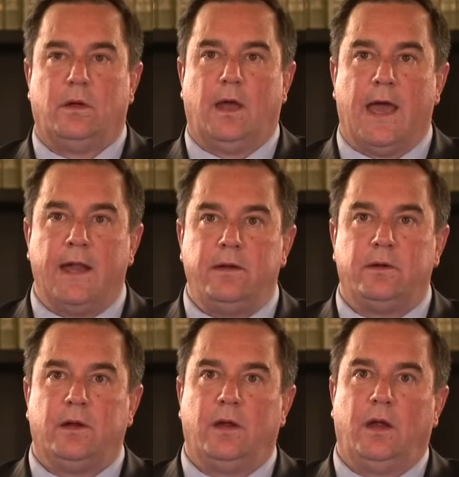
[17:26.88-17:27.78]
And
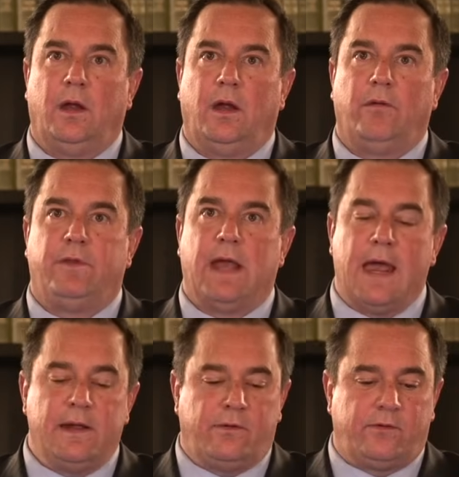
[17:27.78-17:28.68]
if the
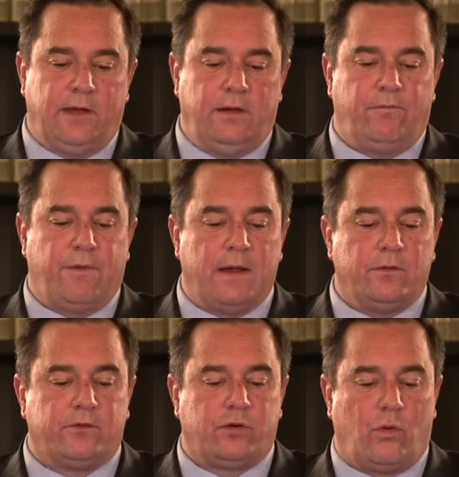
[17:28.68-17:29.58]
ANC
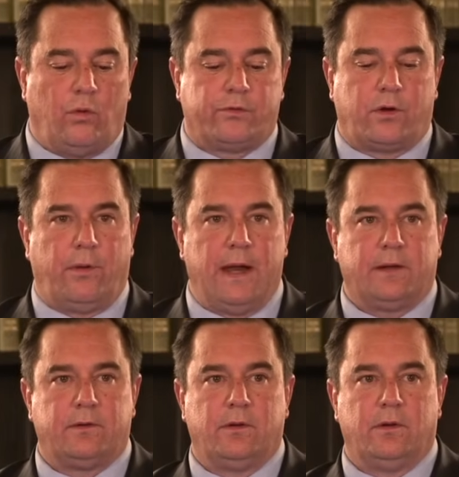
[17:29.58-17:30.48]
fails to course
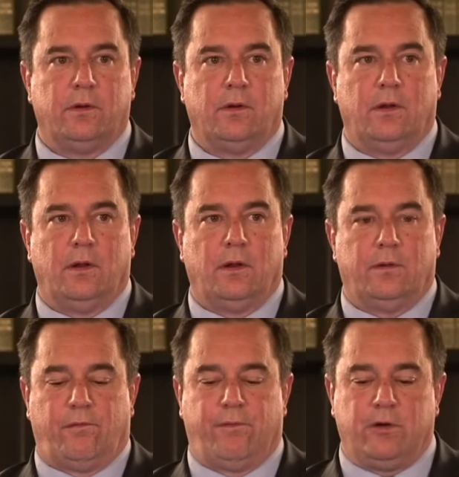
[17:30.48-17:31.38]
correct,
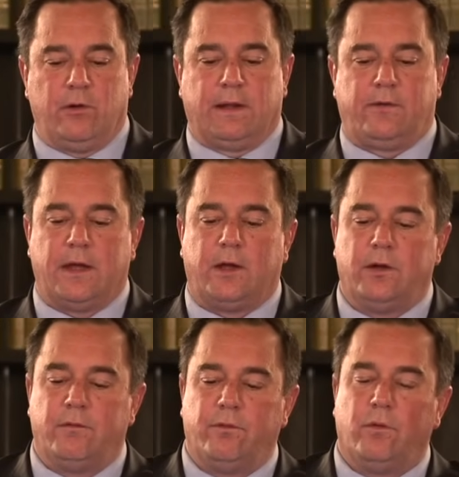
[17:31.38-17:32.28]
the federal
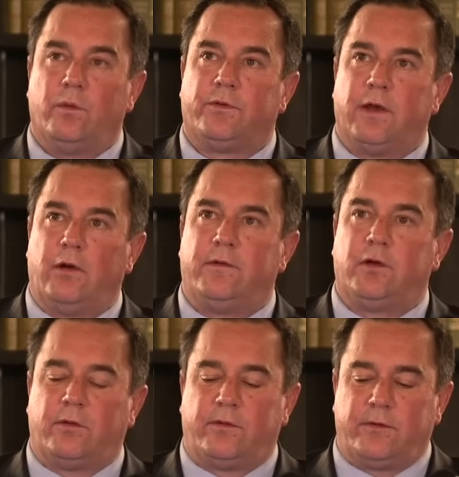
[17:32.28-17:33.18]
executive will seriously
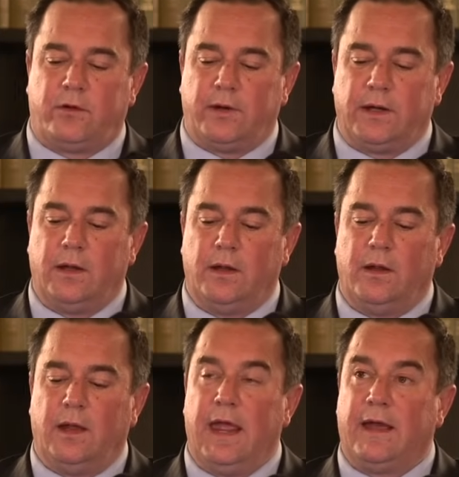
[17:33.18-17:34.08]
considering
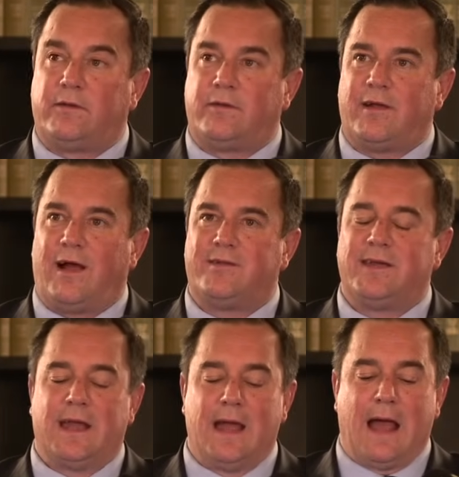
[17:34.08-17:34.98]

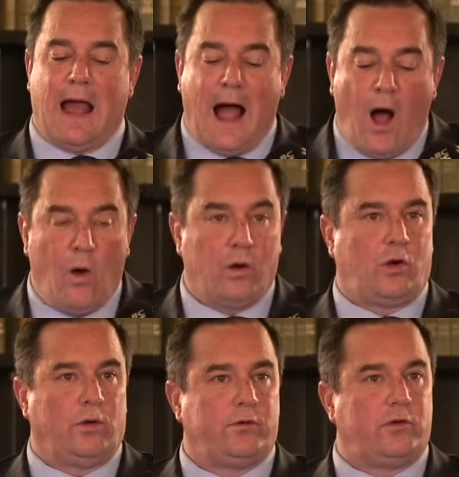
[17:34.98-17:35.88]
exercising our
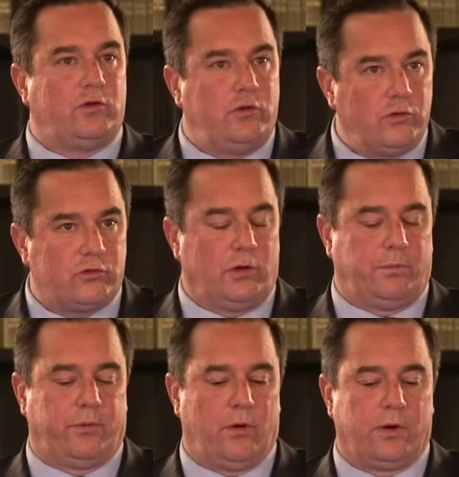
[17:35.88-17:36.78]
constitutional
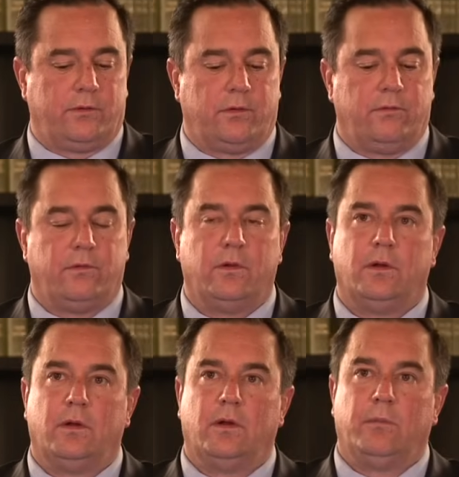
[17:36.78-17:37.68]
prerogative
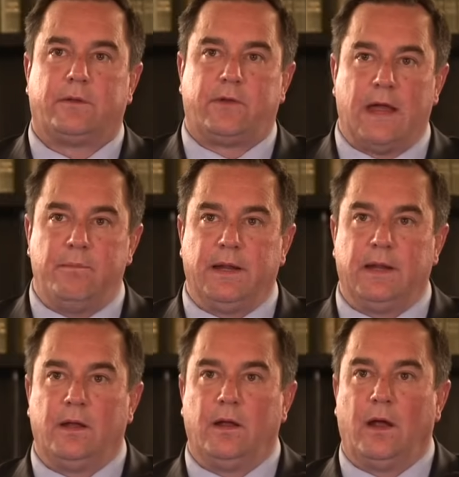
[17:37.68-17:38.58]
by
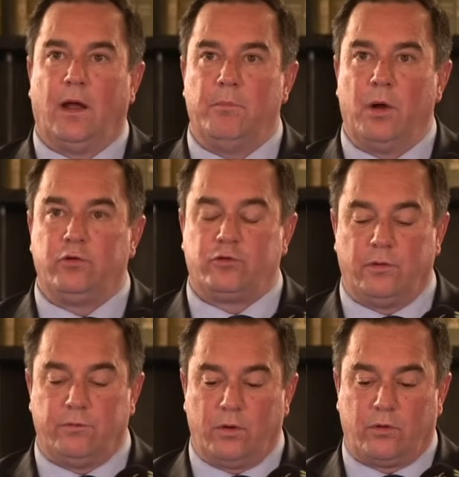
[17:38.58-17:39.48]
tabling a motion
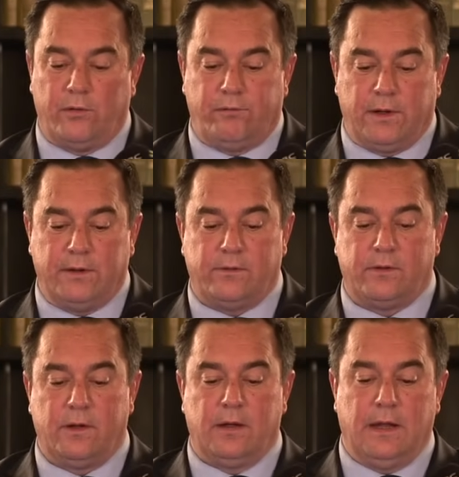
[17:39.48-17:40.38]
of no confidence
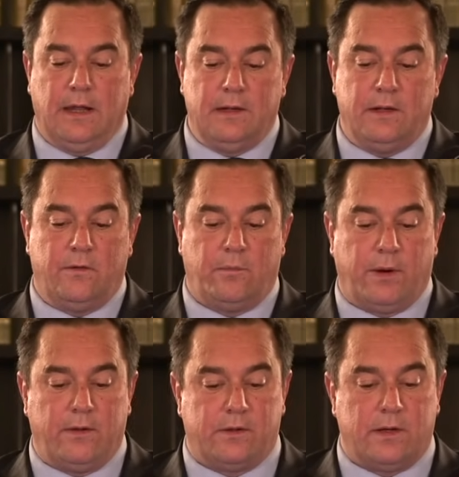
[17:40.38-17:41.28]
in the
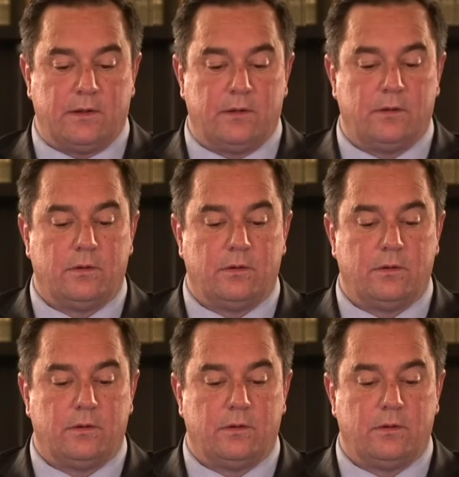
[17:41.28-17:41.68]
President.